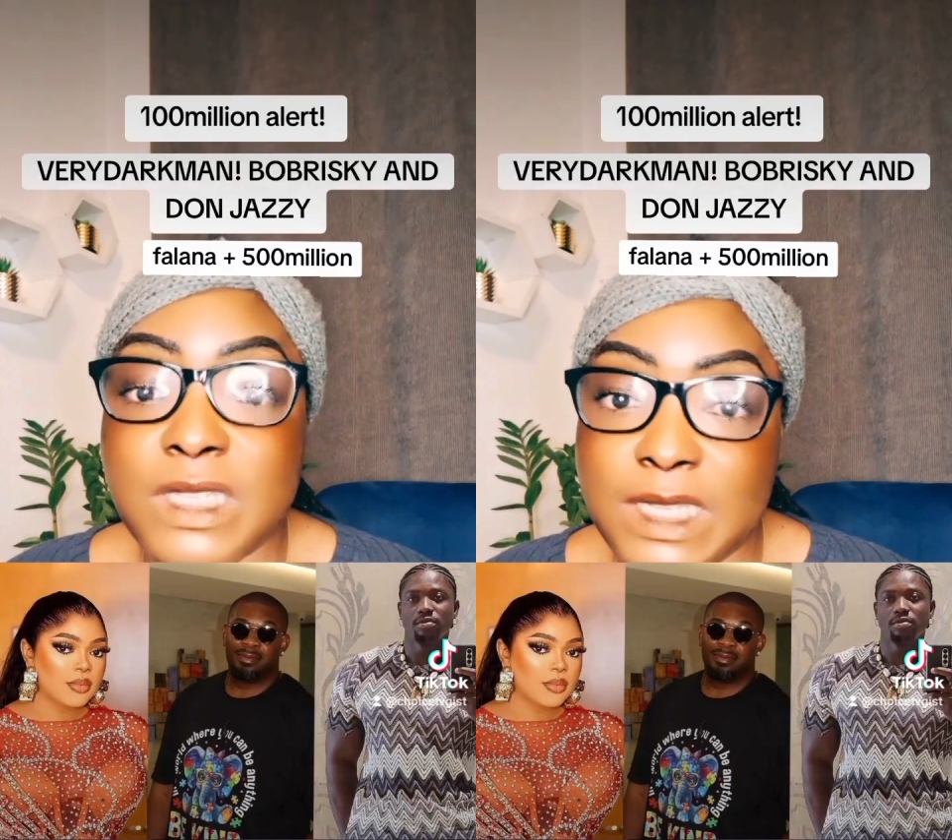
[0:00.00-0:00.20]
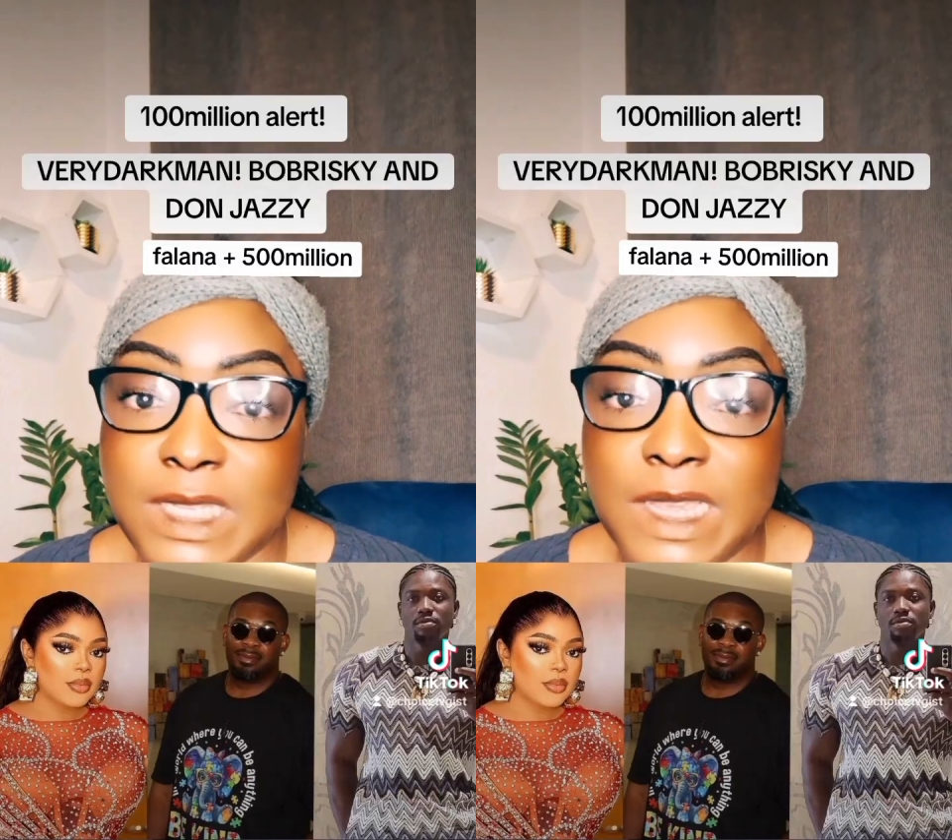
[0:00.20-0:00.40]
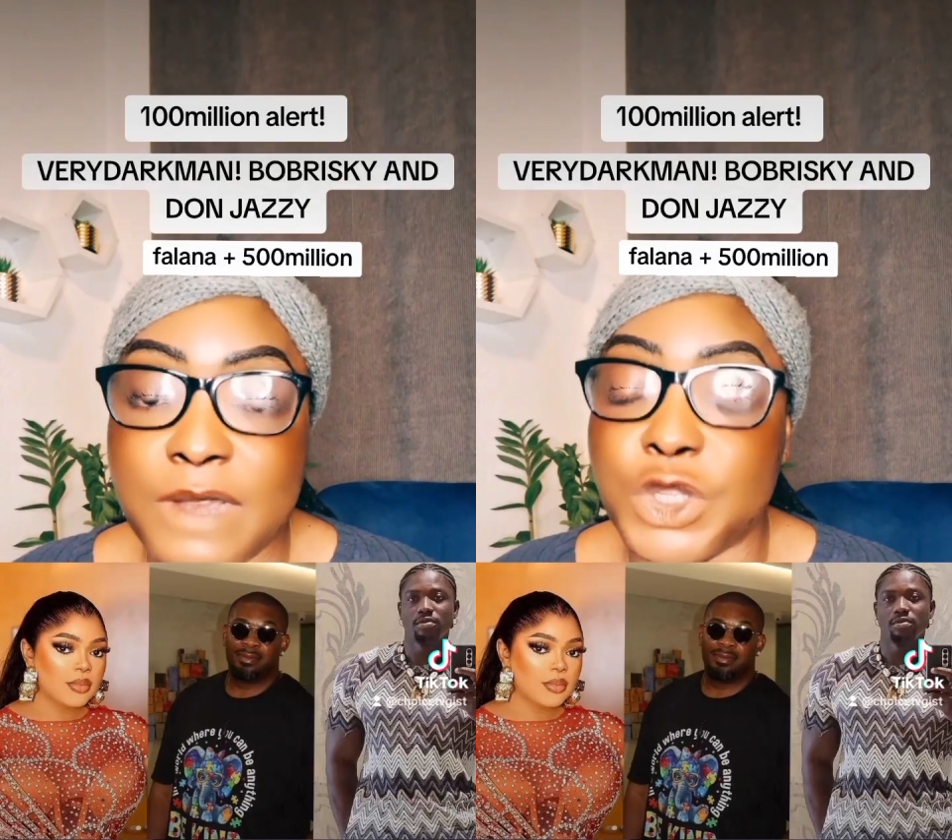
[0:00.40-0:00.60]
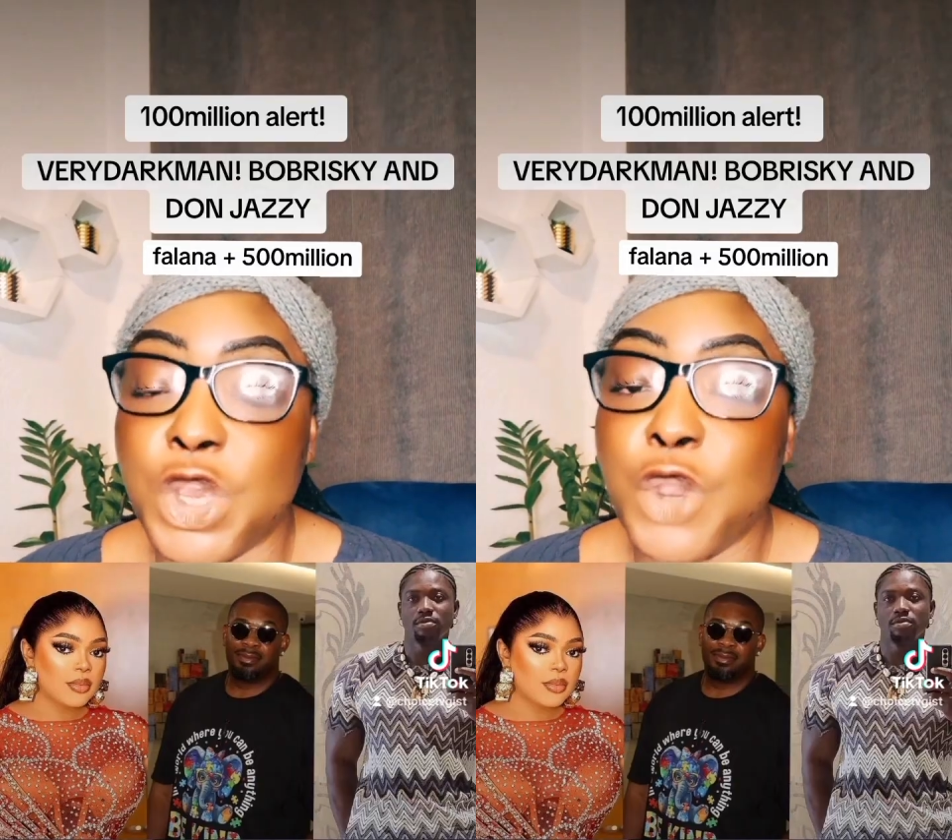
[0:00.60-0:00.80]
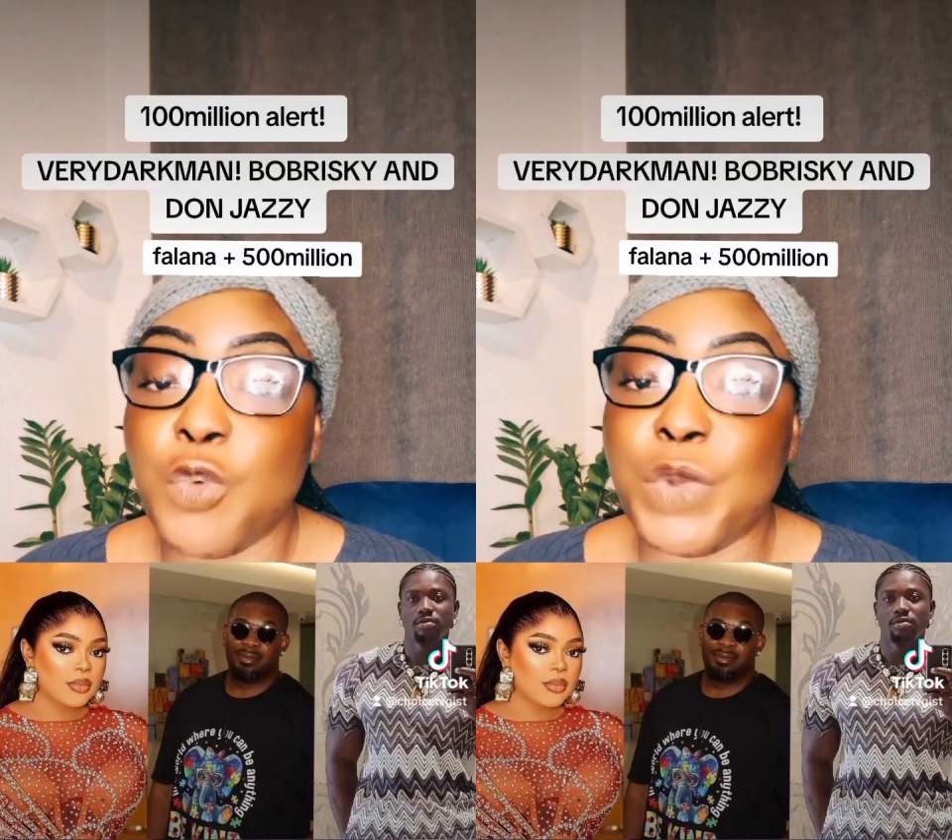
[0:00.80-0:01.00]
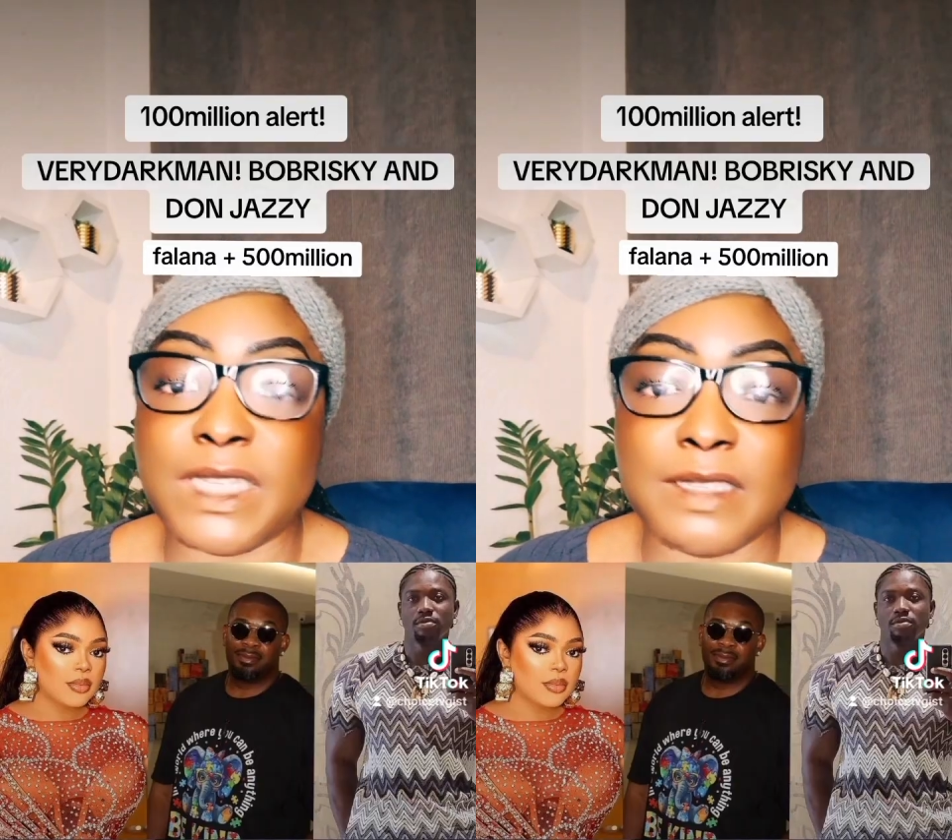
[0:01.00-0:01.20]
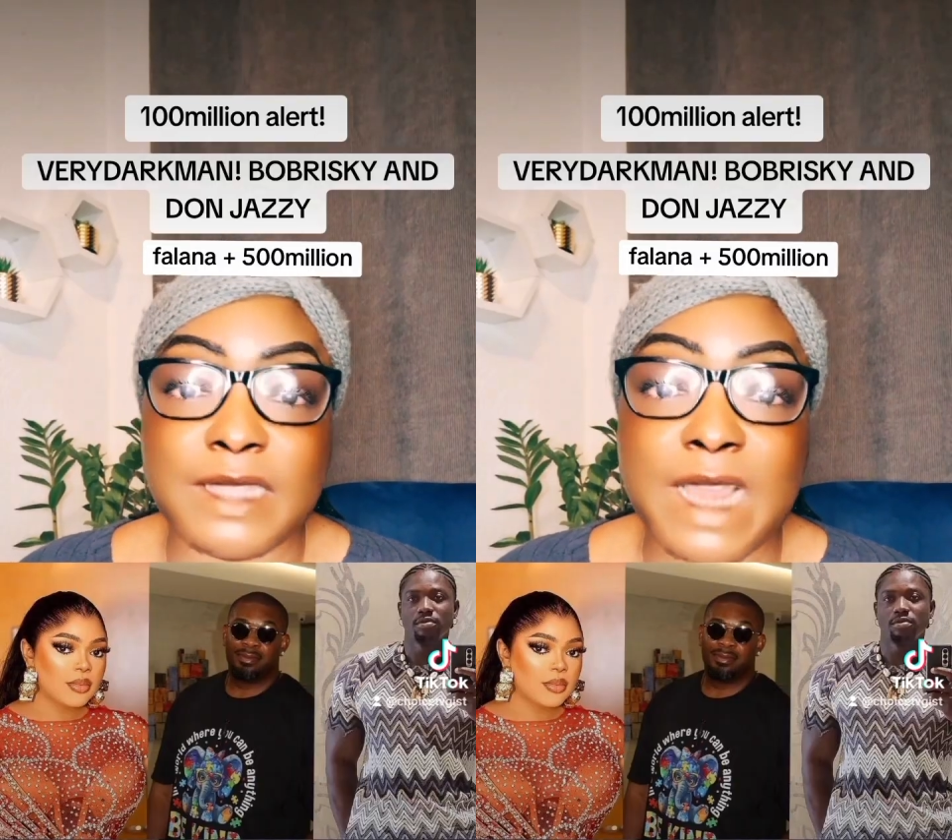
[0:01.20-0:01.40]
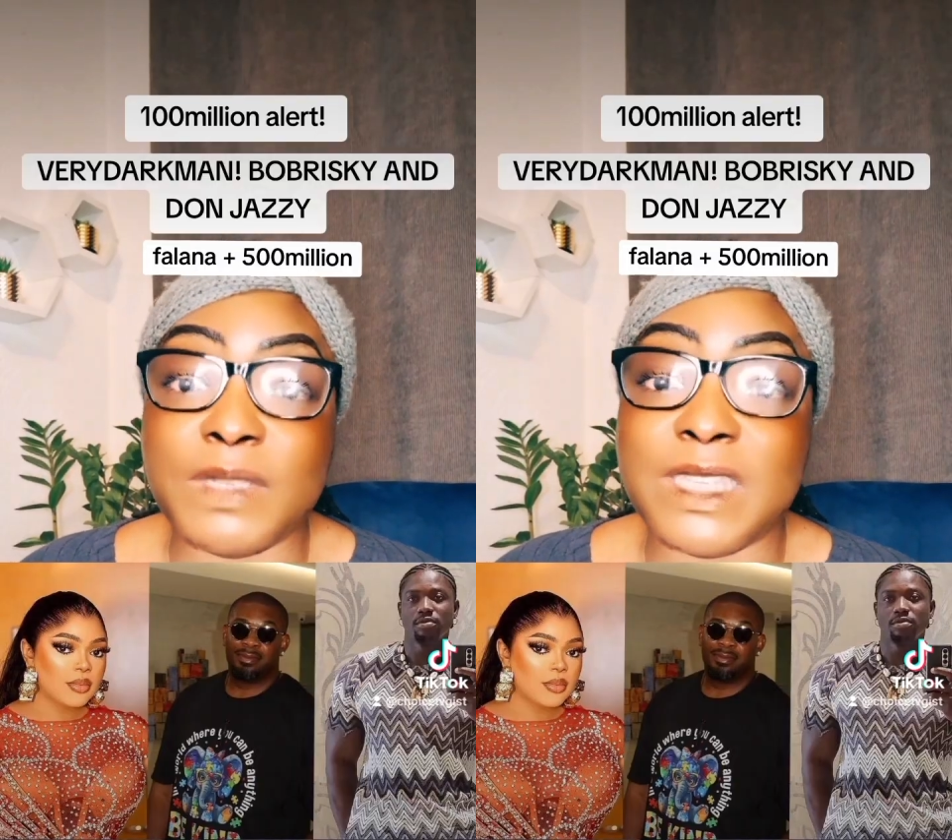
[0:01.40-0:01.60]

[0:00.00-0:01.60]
details with his name,